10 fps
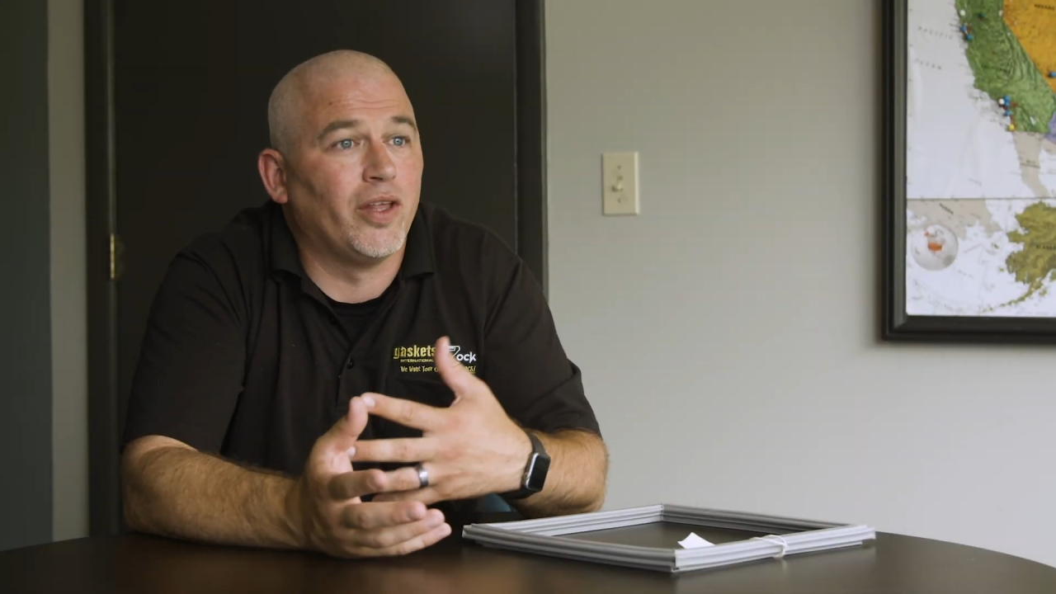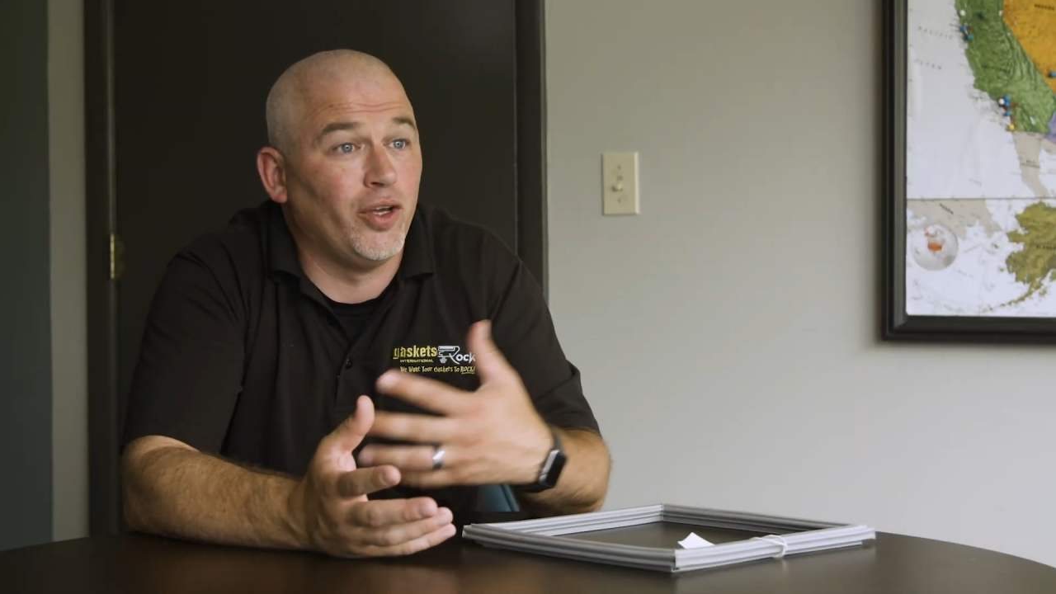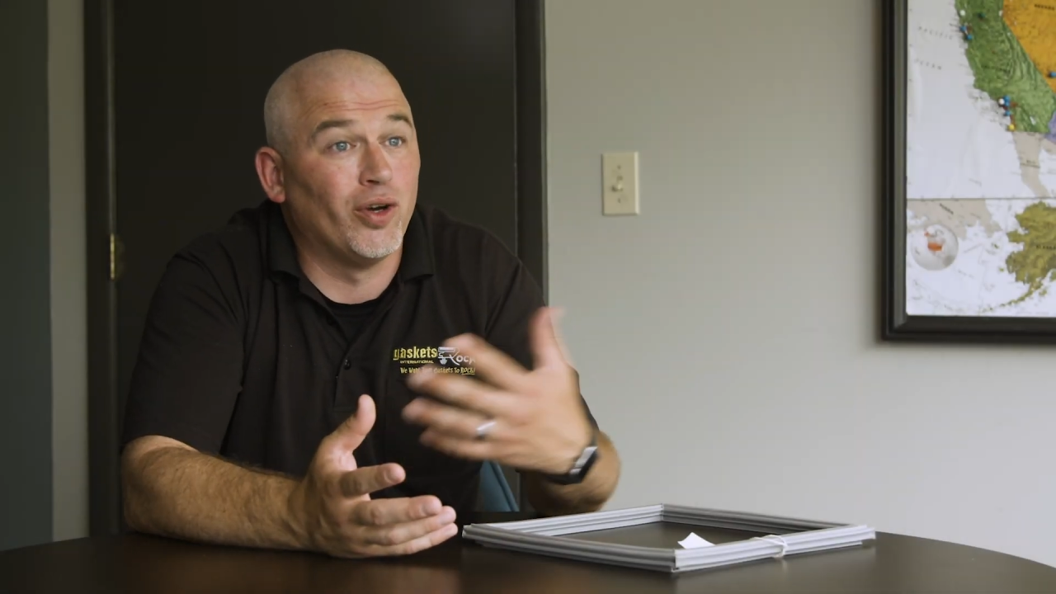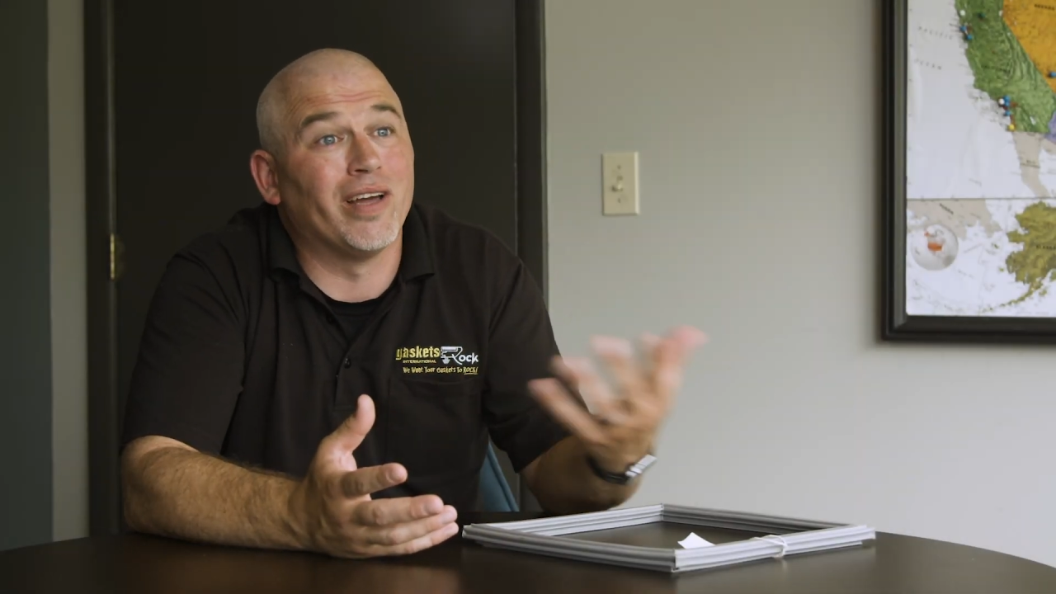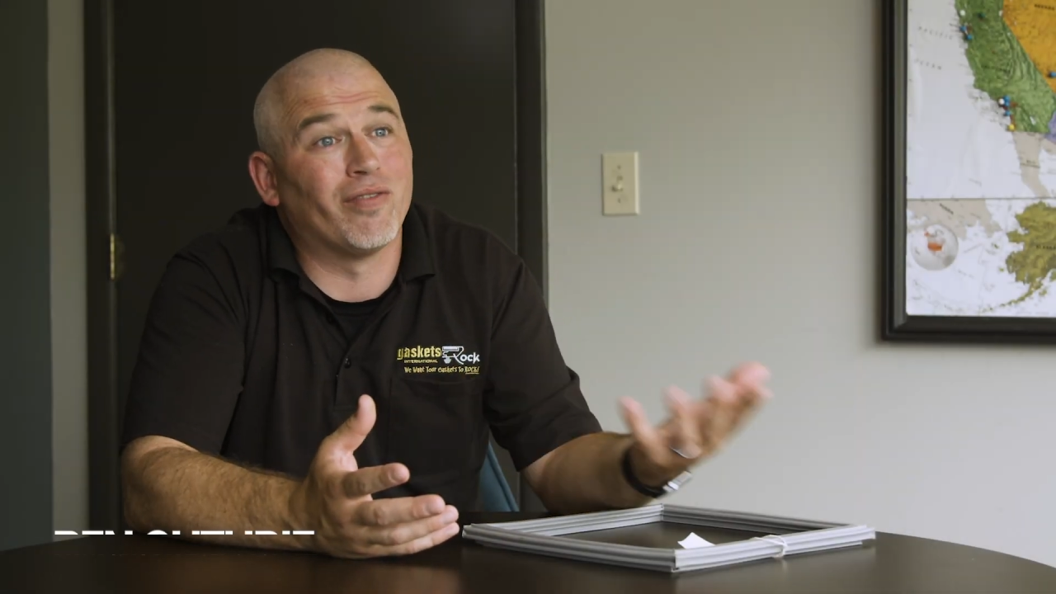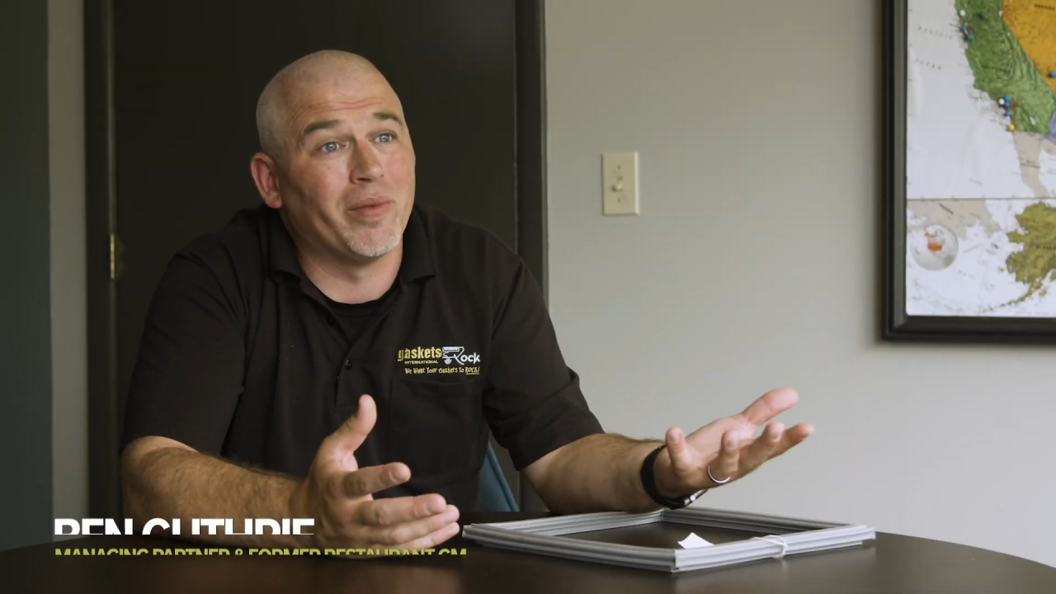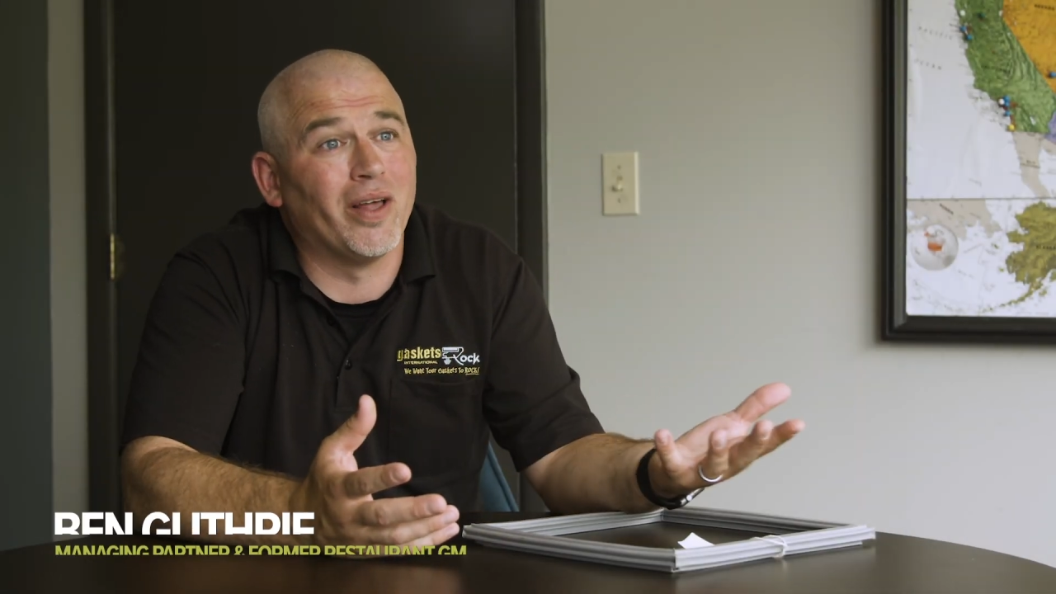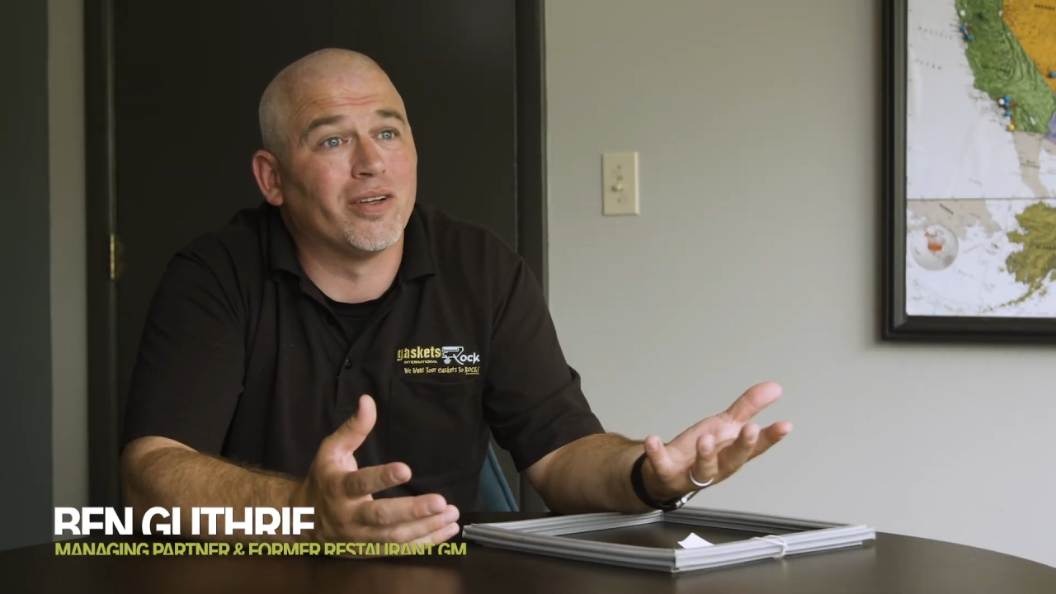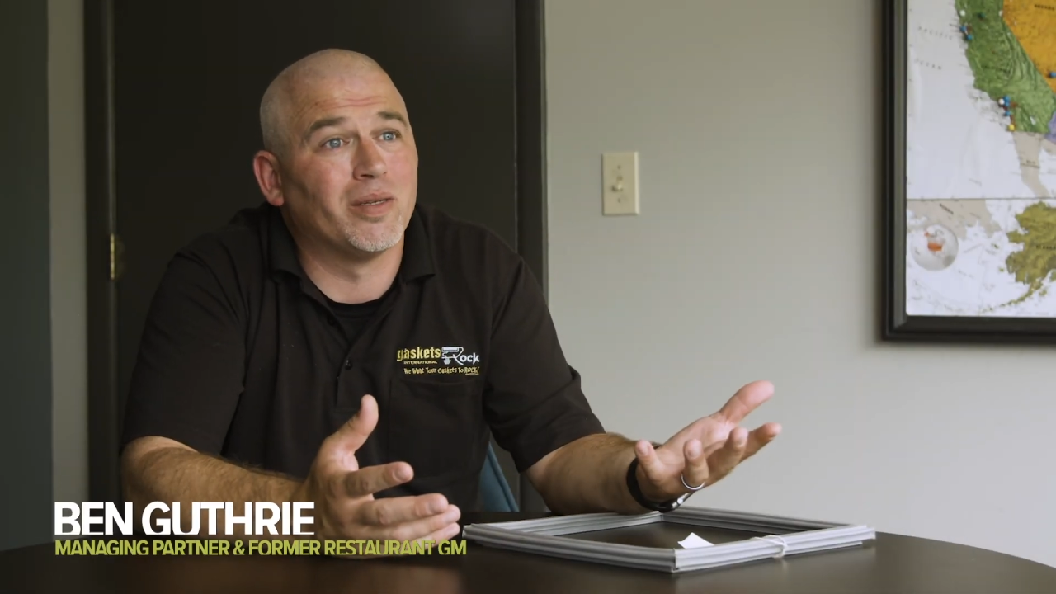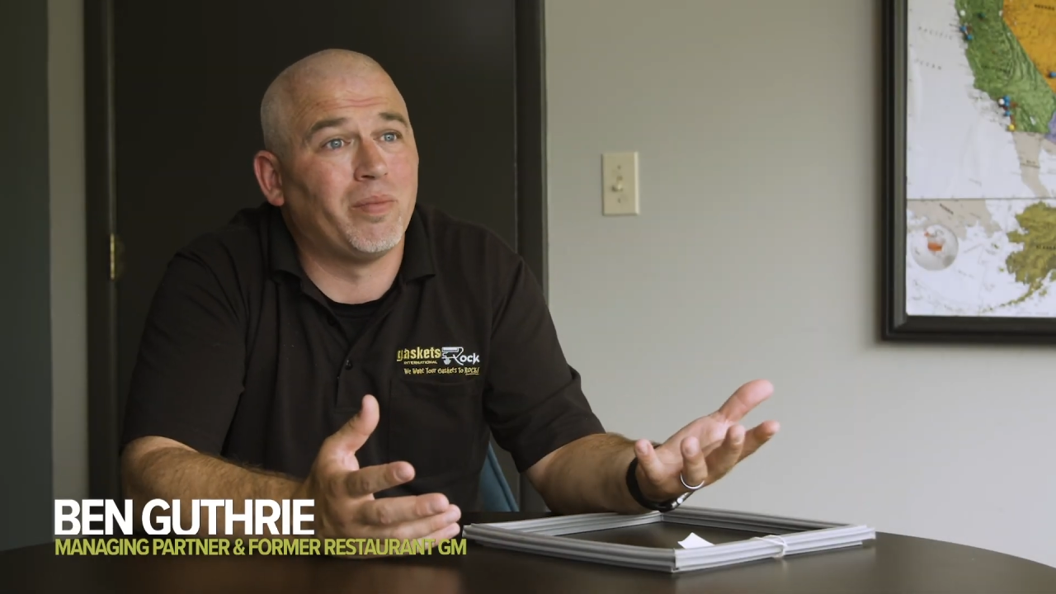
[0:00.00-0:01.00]
you'll get from the
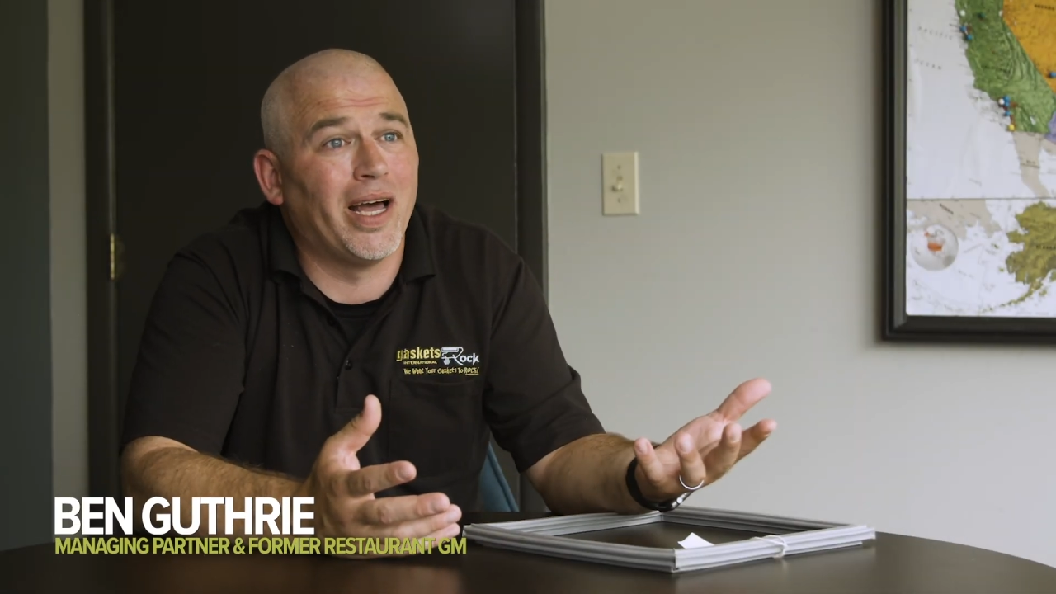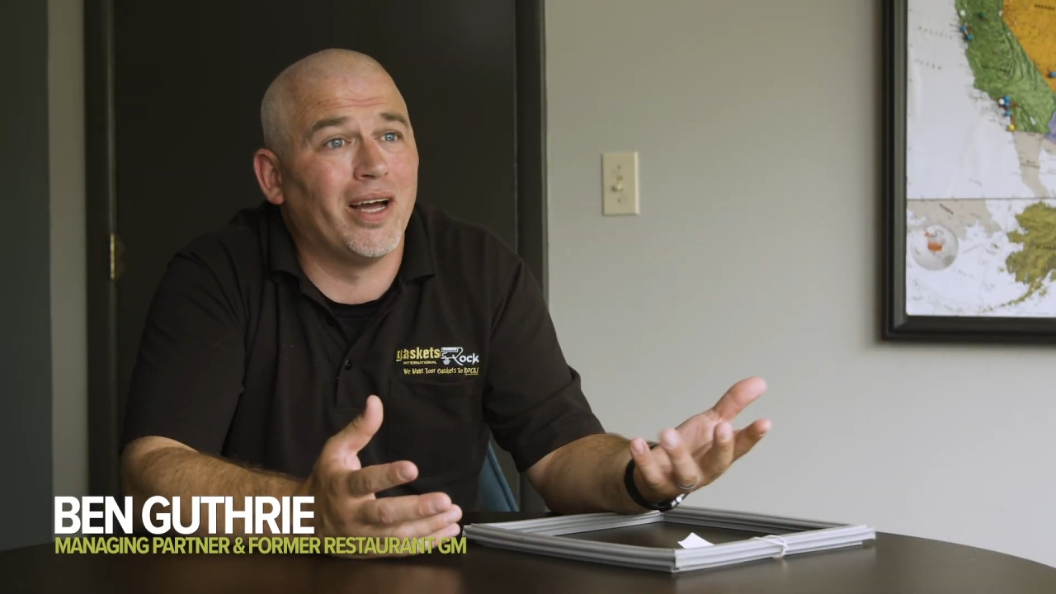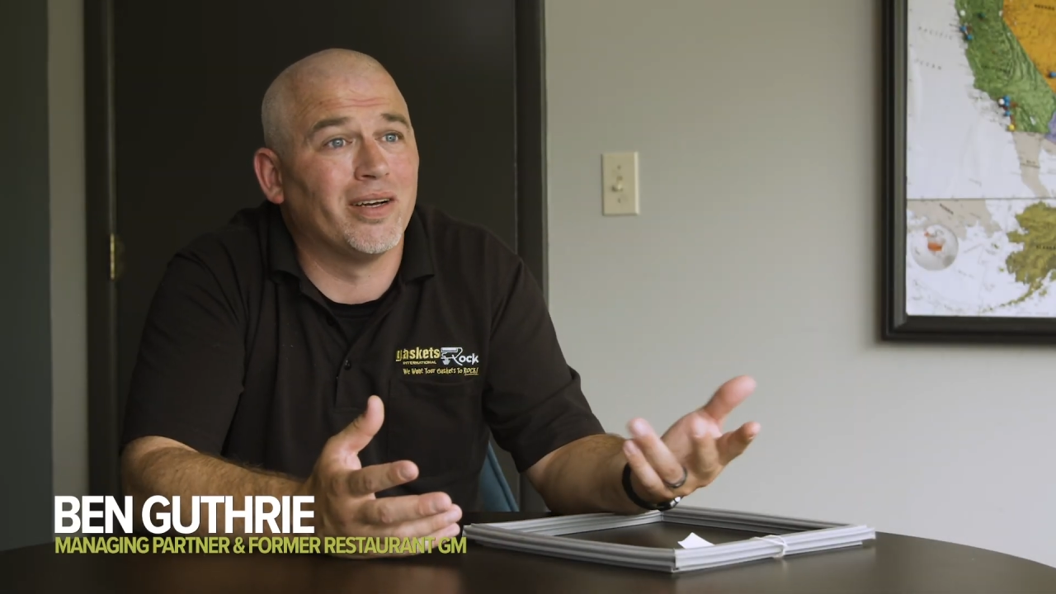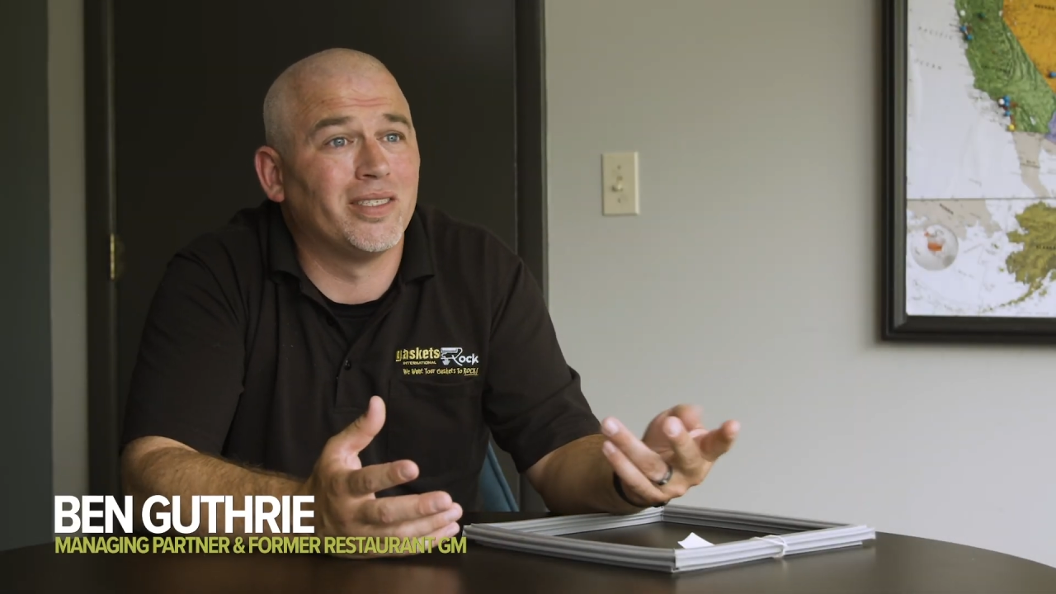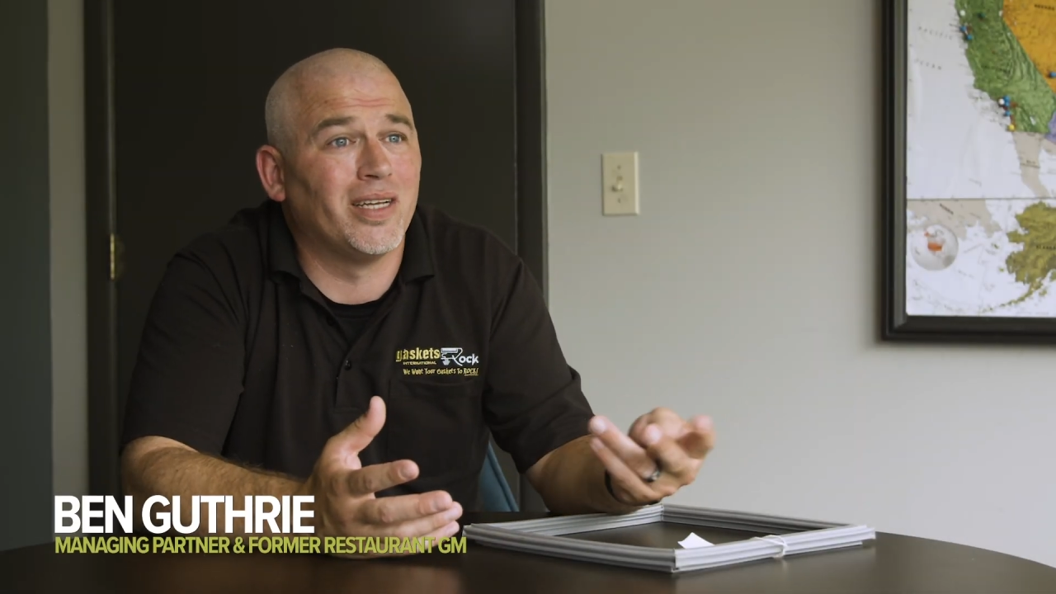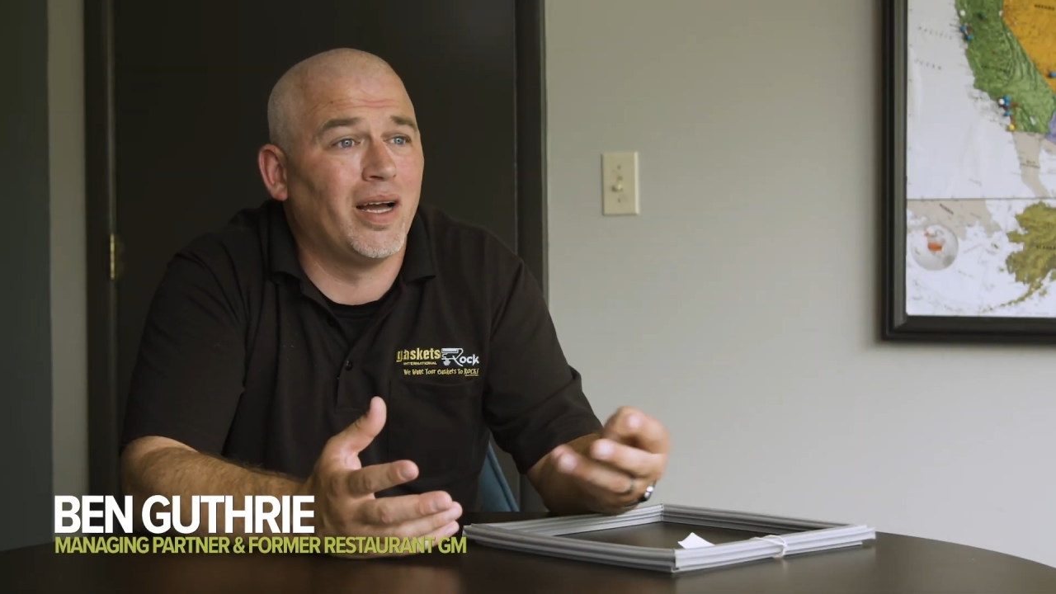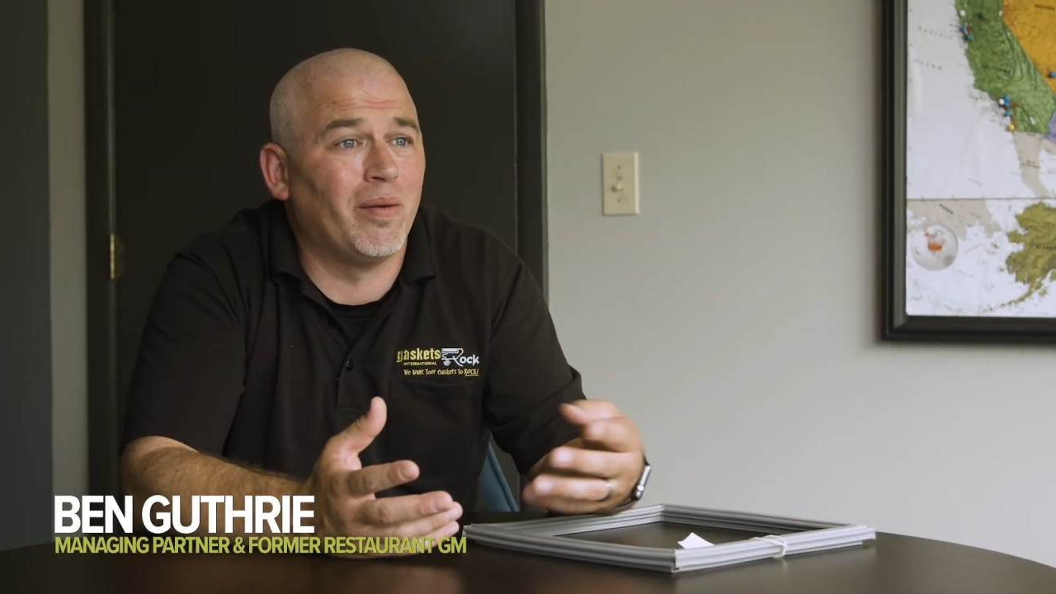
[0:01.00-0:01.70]
other suppliers,